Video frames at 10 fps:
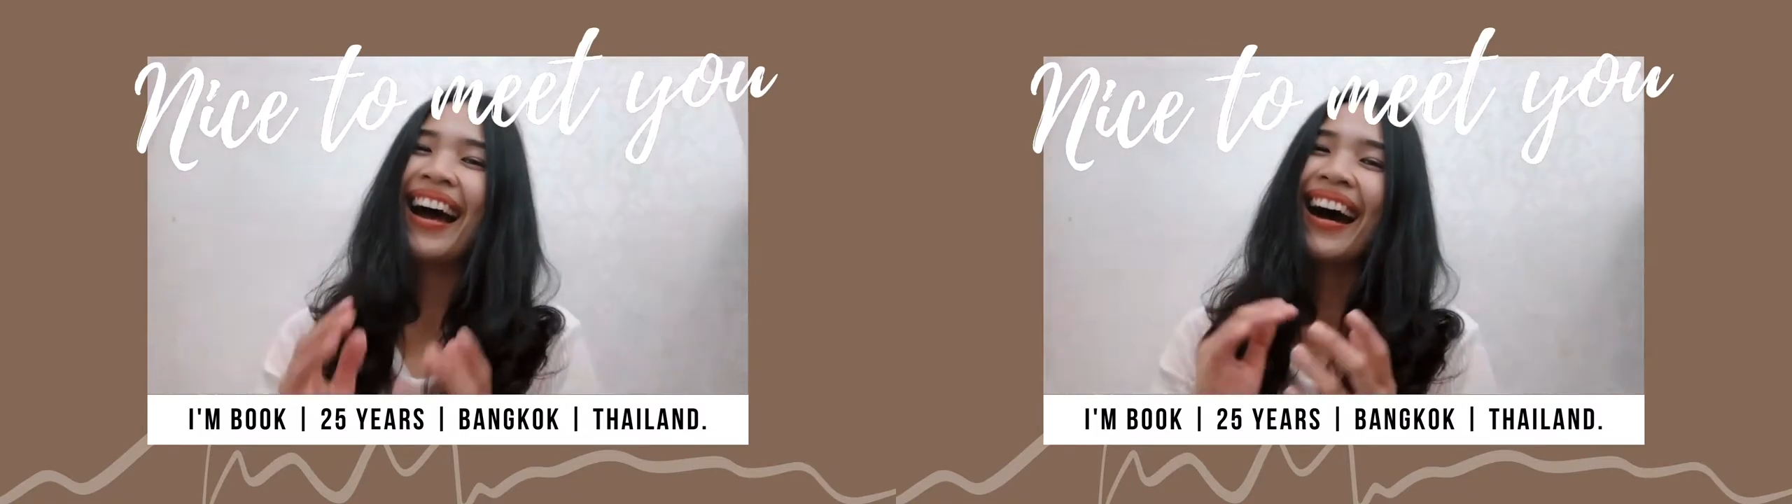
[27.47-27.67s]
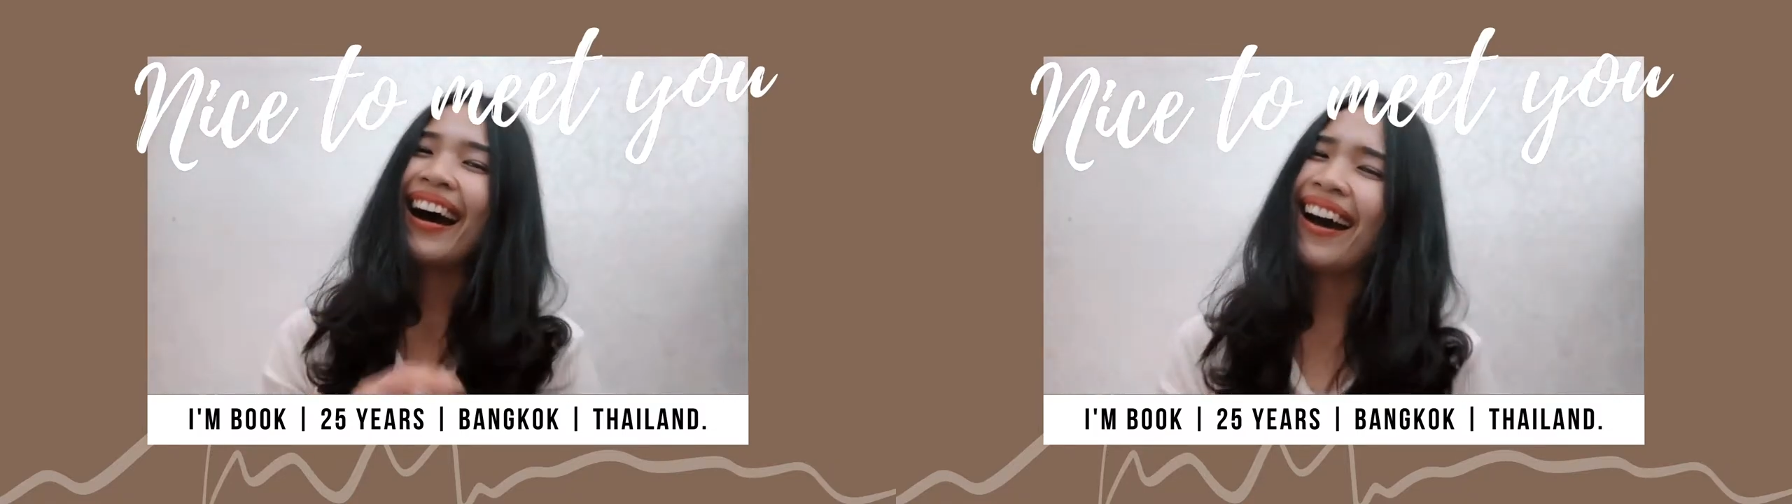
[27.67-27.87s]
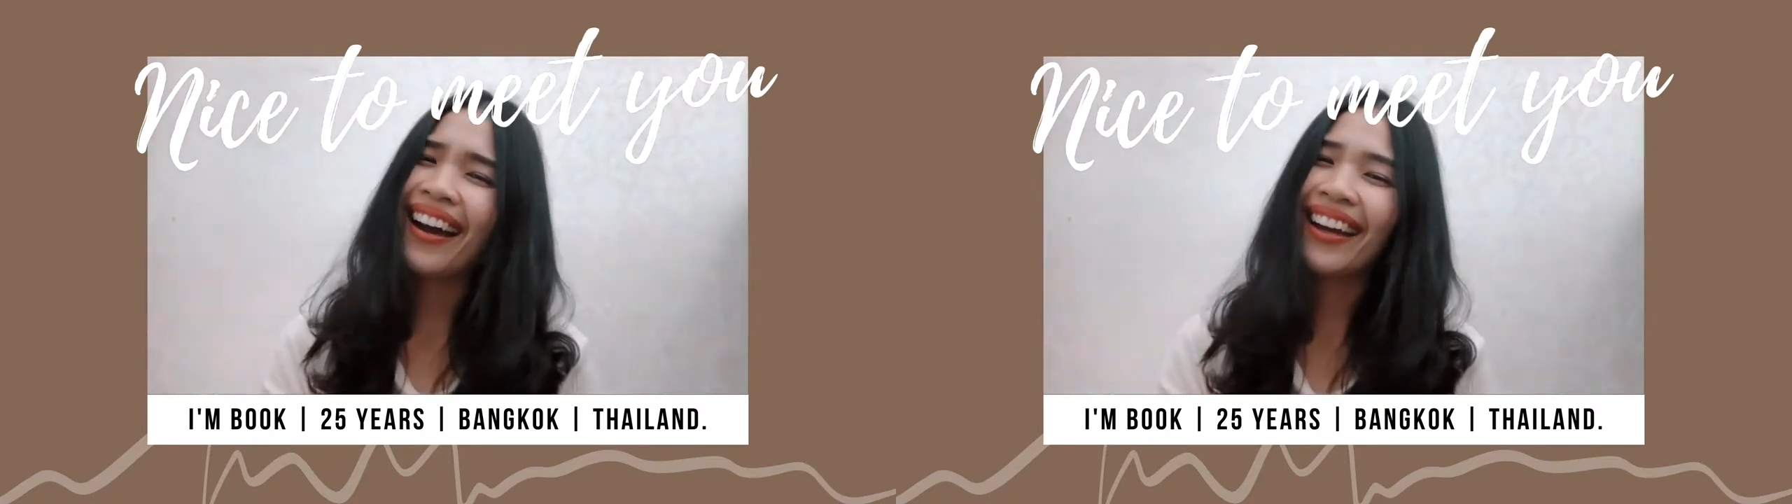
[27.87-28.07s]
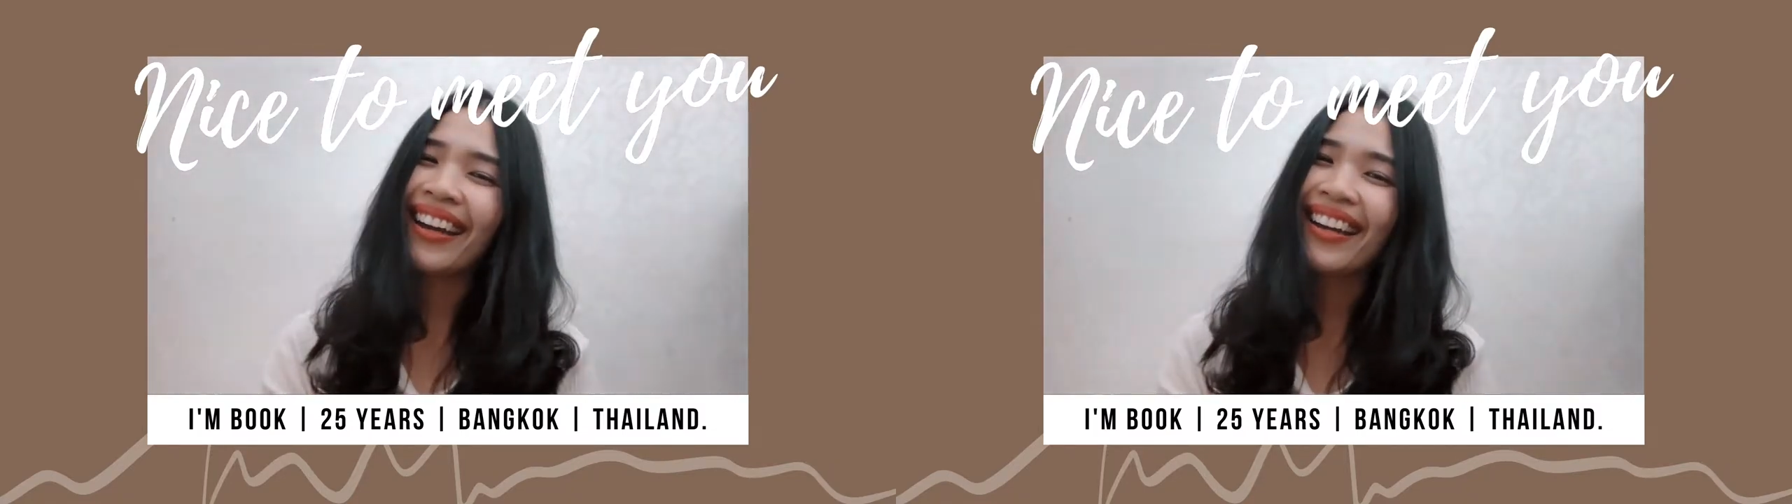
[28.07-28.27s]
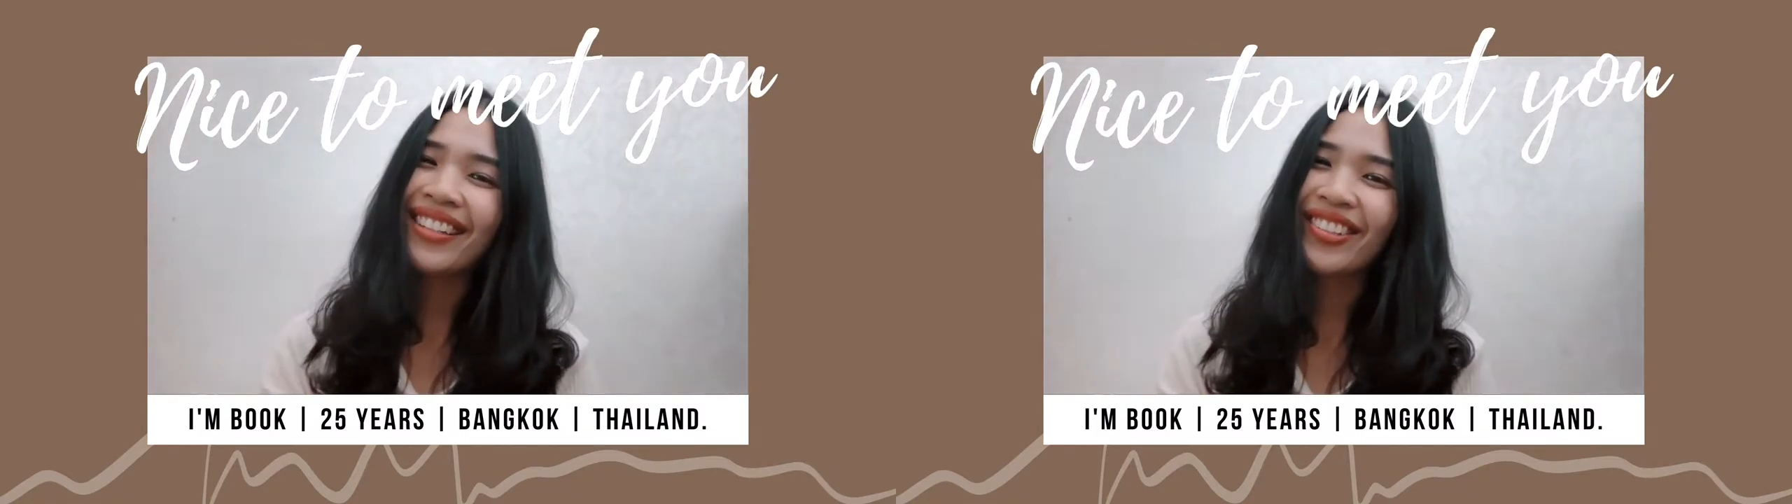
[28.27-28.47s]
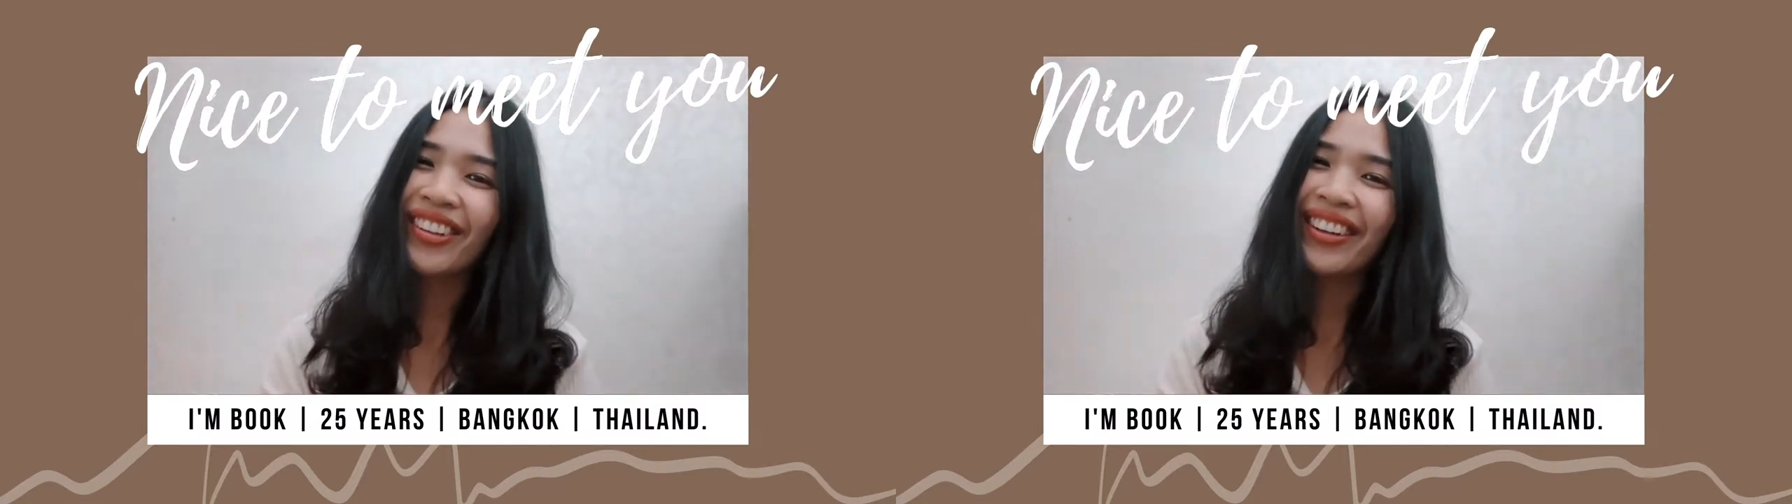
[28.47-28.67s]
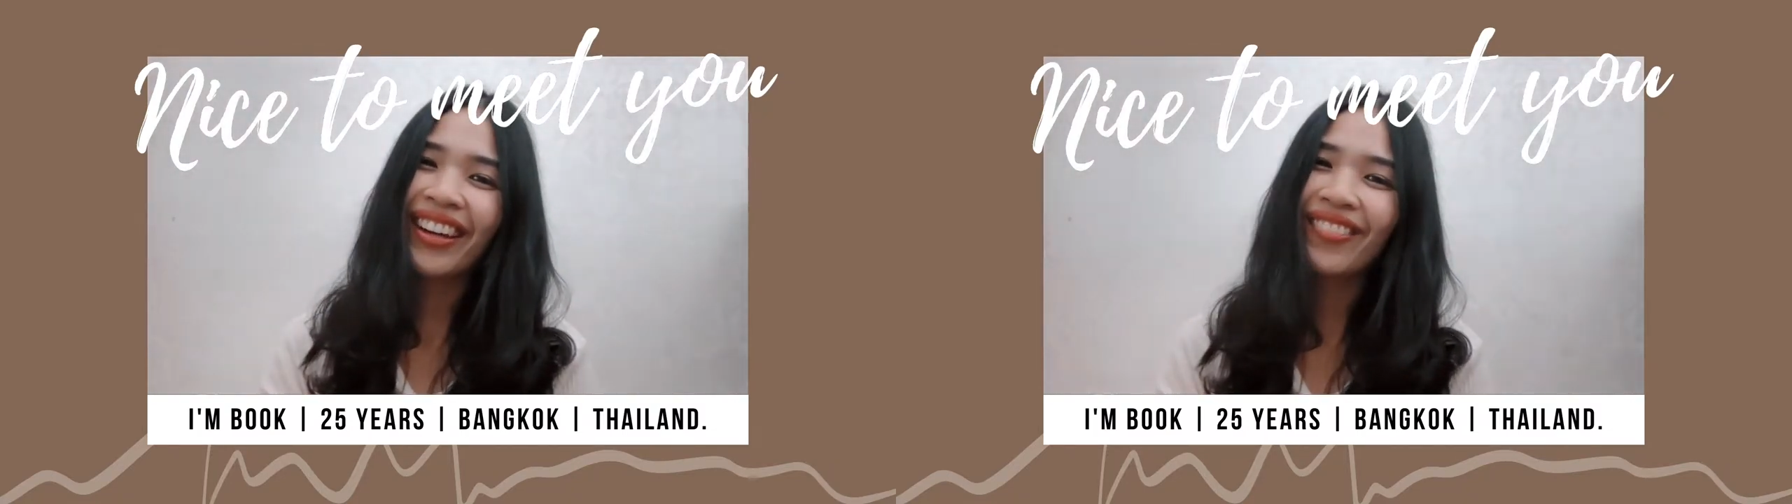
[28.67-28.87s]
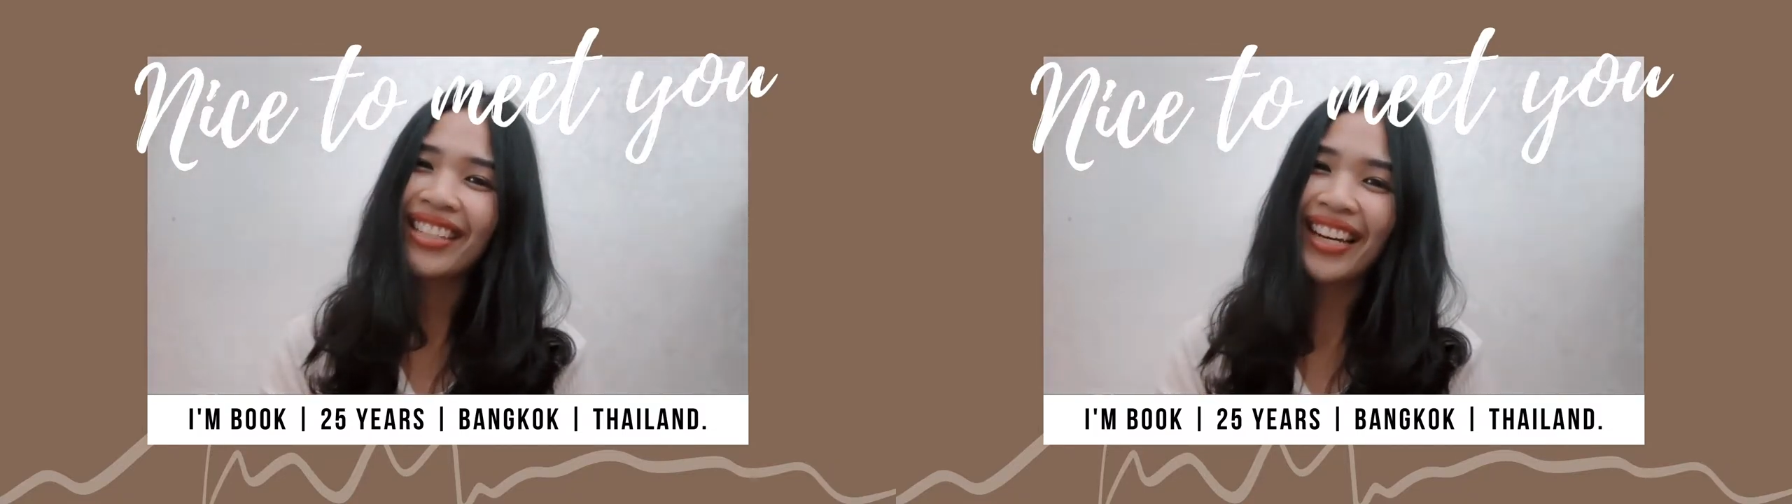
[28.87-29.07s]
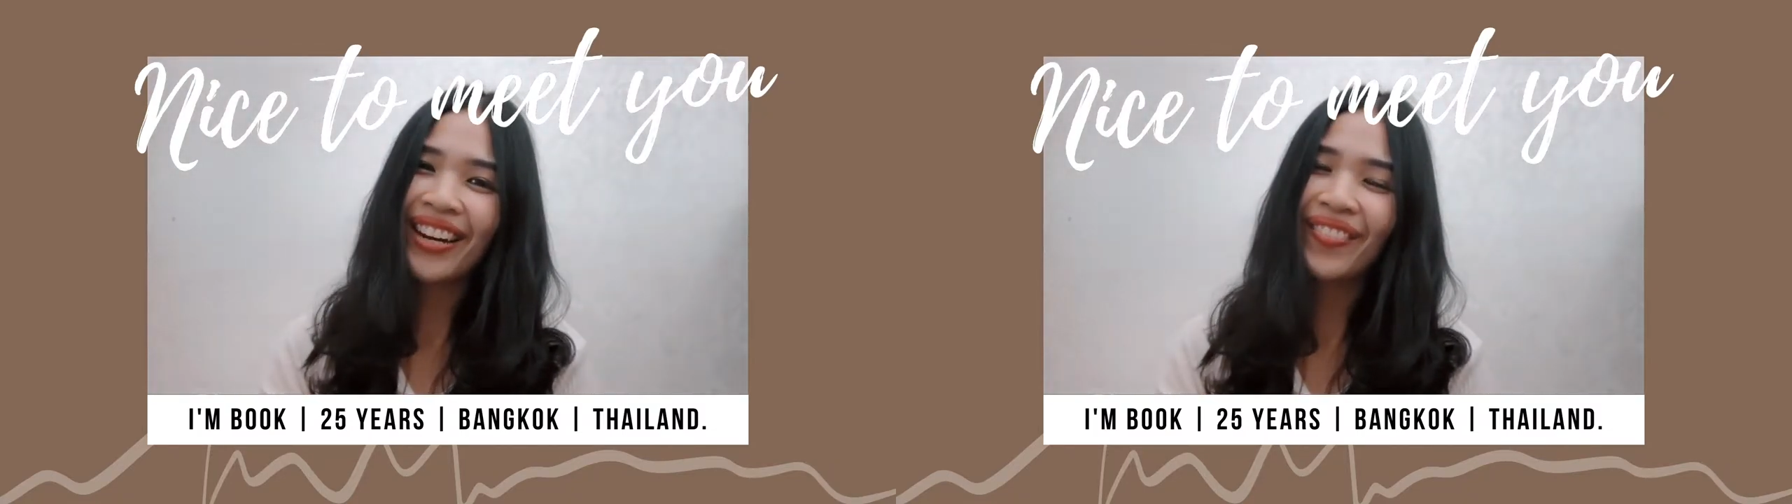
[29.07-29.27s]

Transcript: I enjoy every time